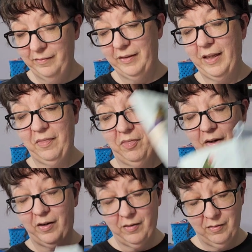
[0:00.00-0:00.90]
get
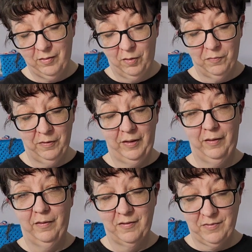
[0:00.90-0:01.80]
there hopefully
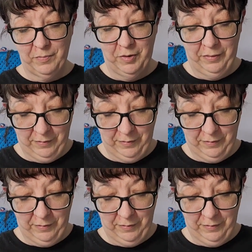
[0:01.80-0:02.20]
this month.